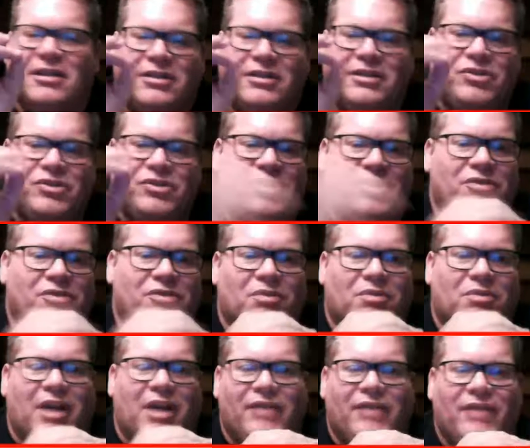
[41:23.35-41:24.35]
just
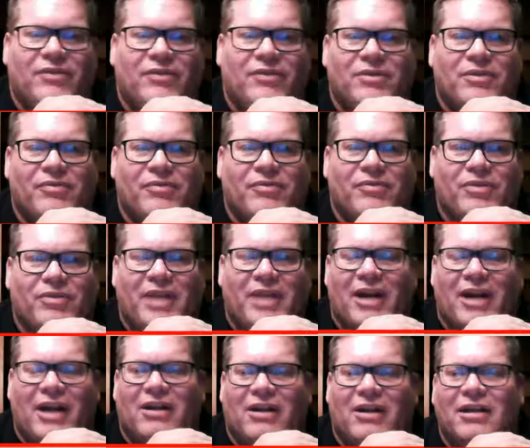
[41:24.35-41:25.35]
right for the
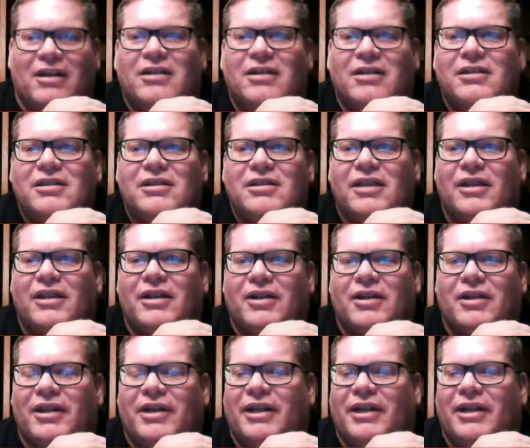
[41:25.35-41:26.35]
era that they're
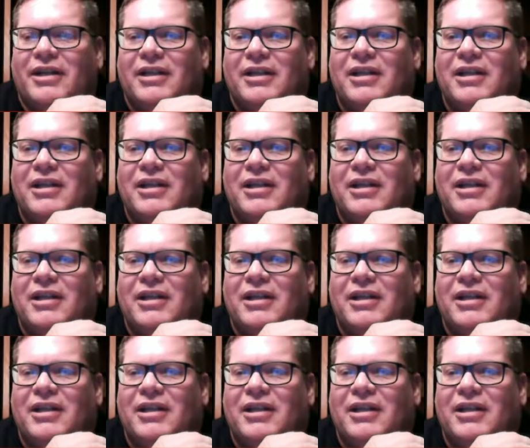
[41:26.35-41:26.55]
in.